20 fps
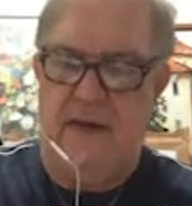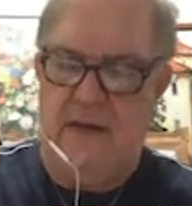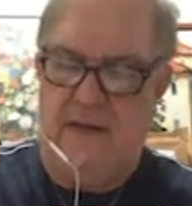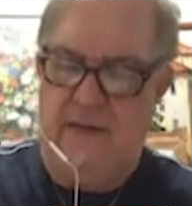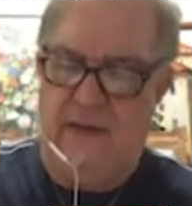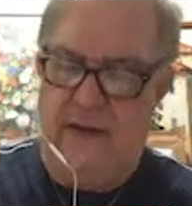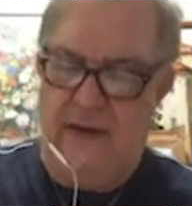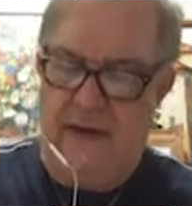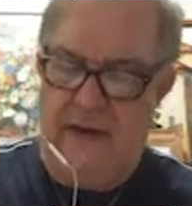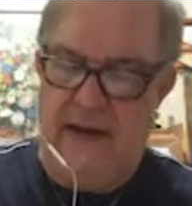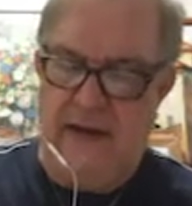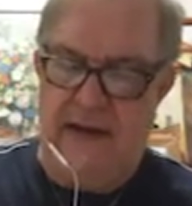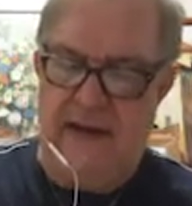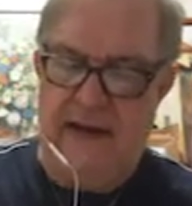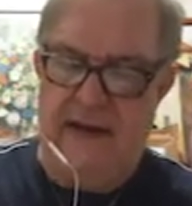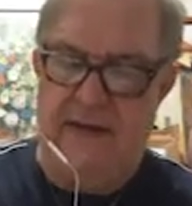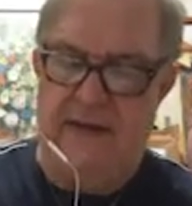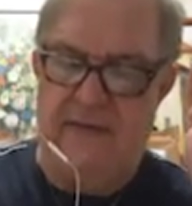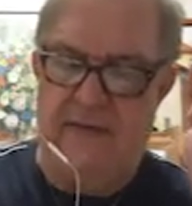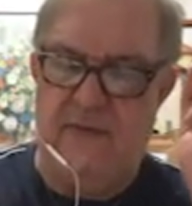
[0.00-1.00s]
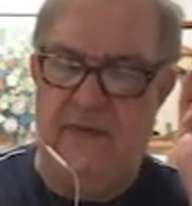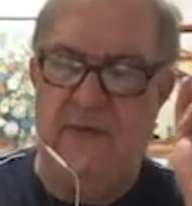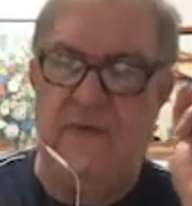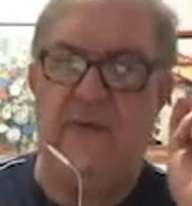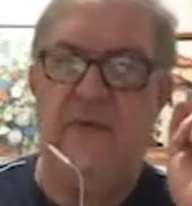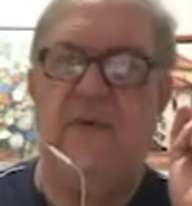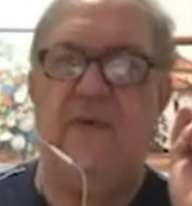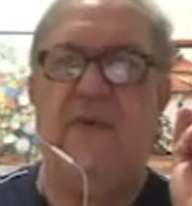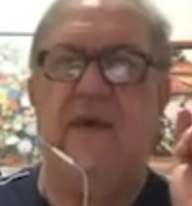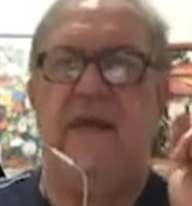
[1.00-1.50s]
Well,
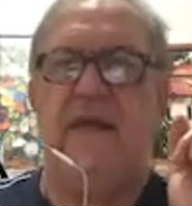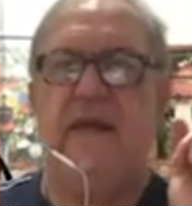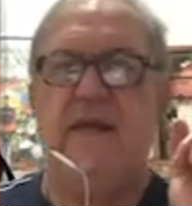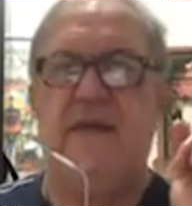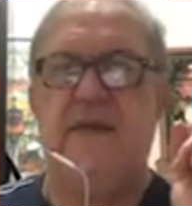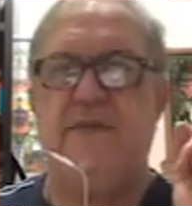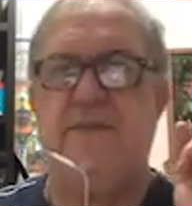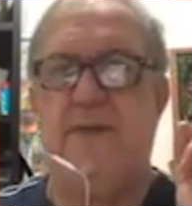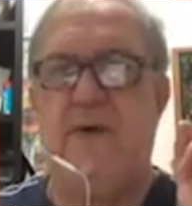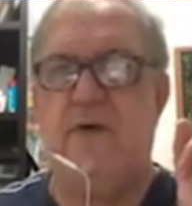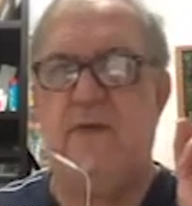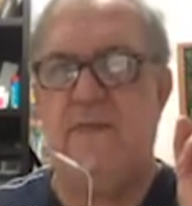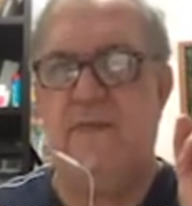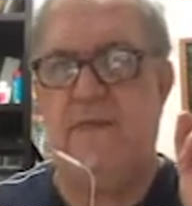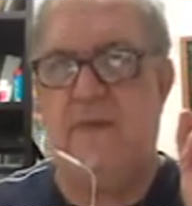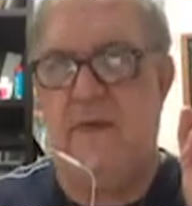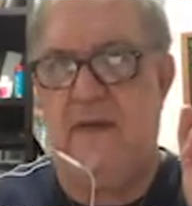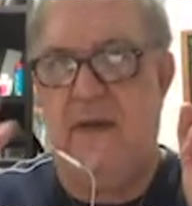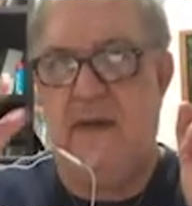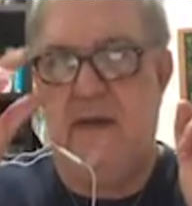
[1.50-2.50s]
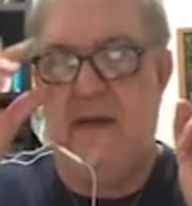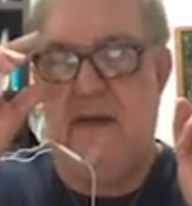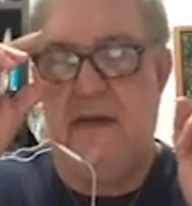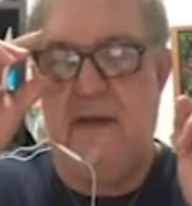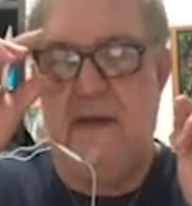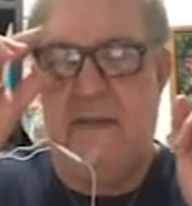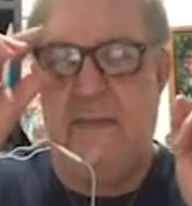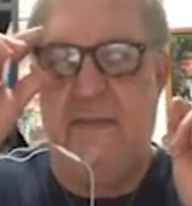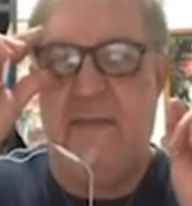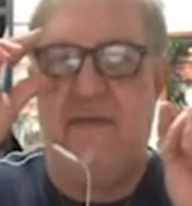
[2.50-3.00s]
we spoke
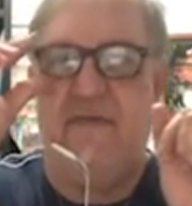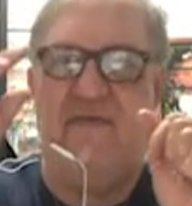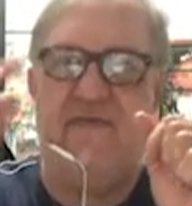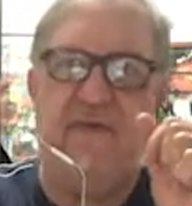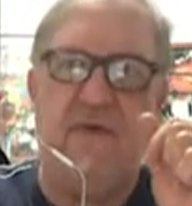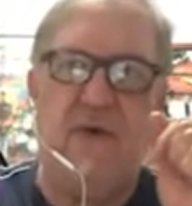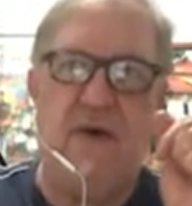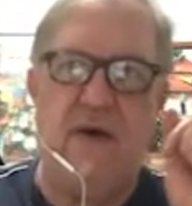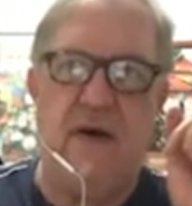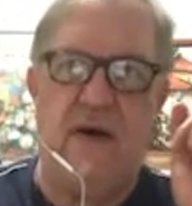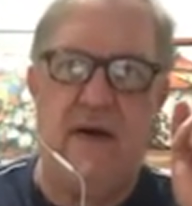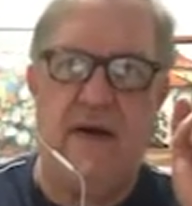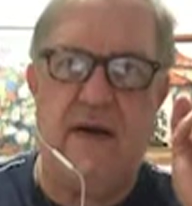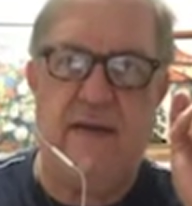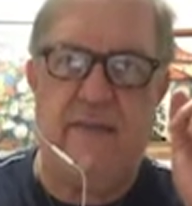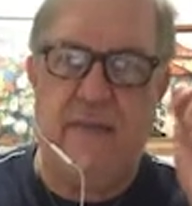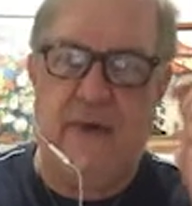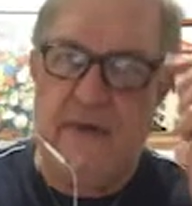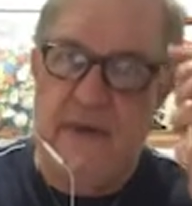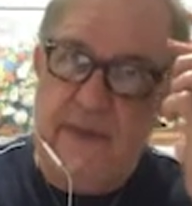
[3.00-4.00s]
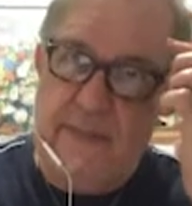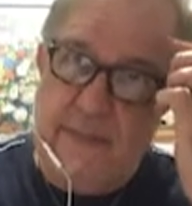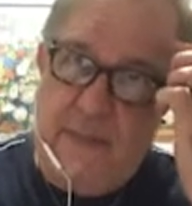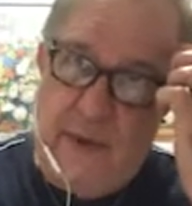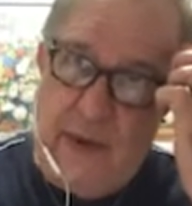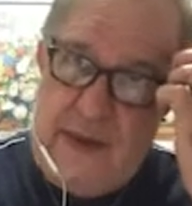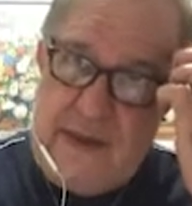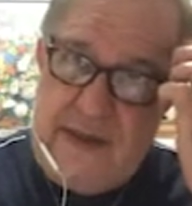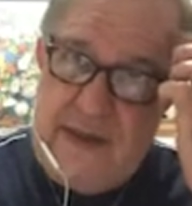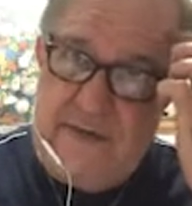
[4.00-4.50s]
before about the
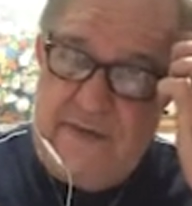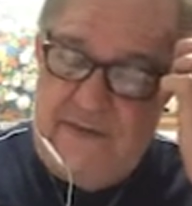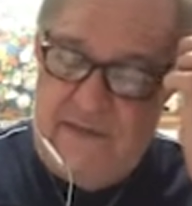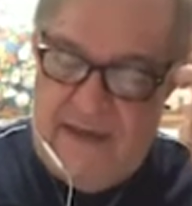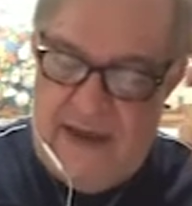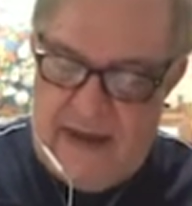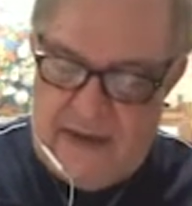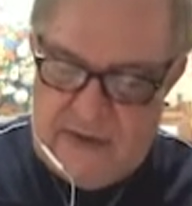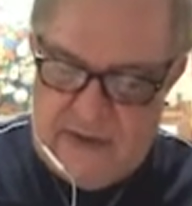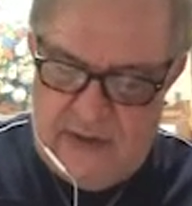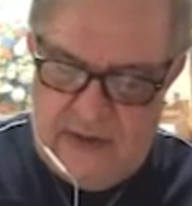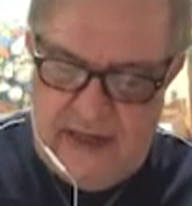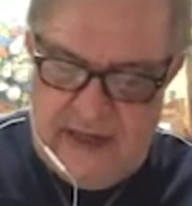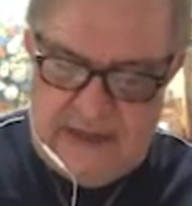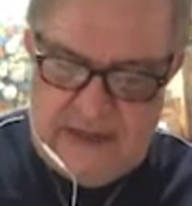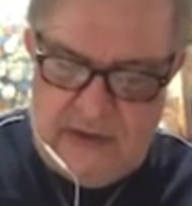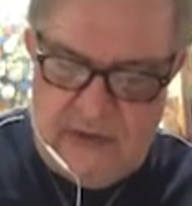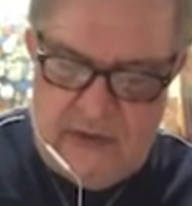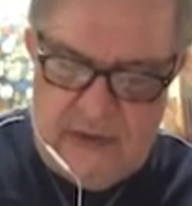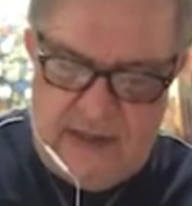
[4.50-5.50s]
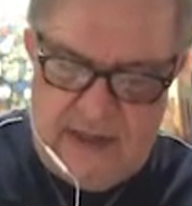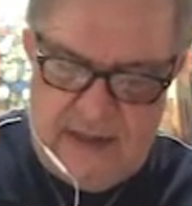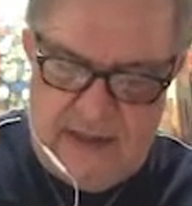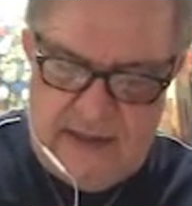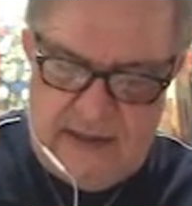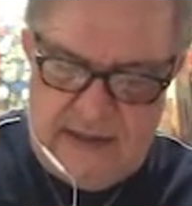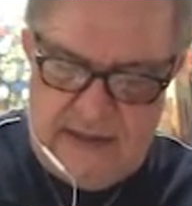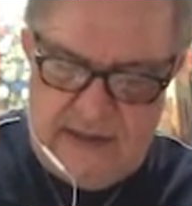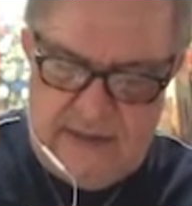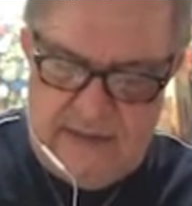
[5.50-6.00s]
Poynting vector. Let's look at
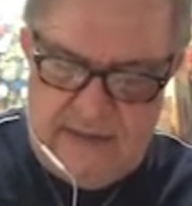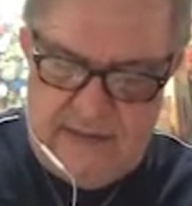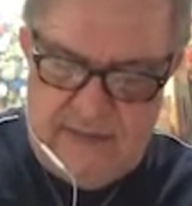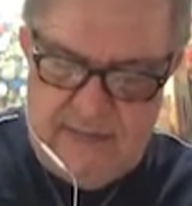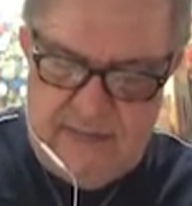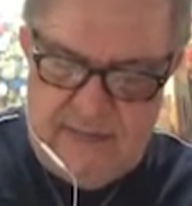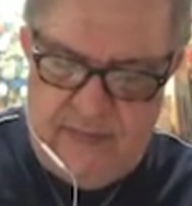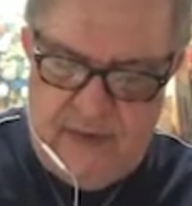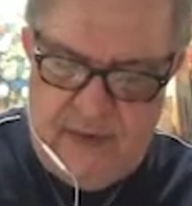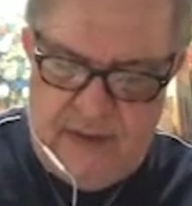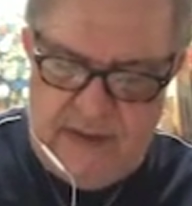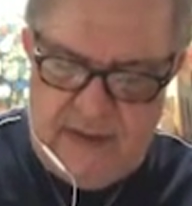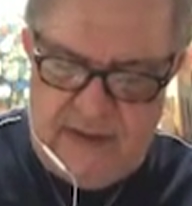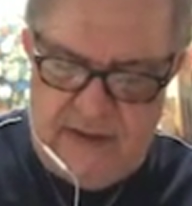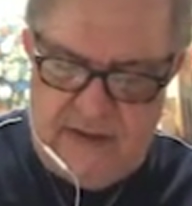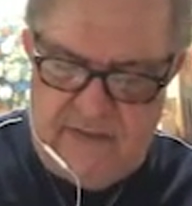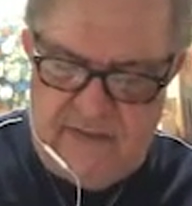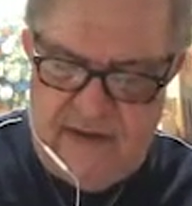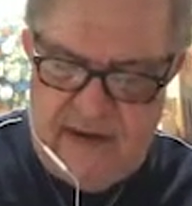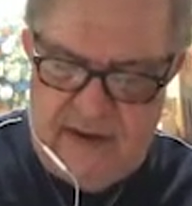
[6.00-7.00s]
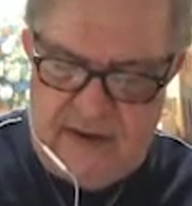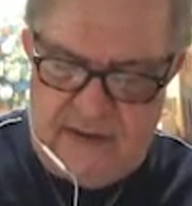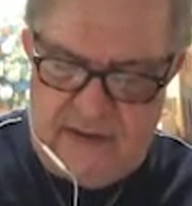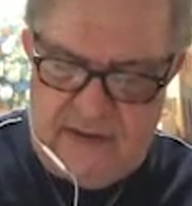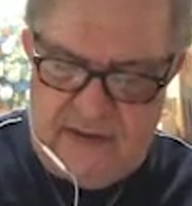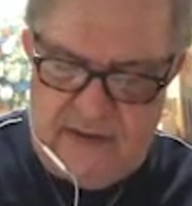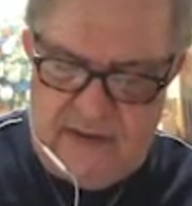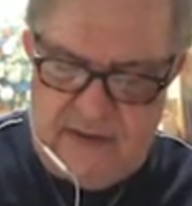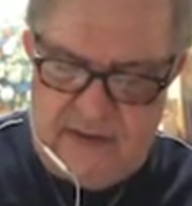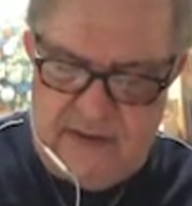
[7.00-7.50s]
it. Poynting
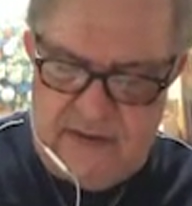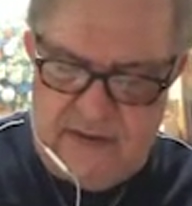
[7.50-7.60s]
vector.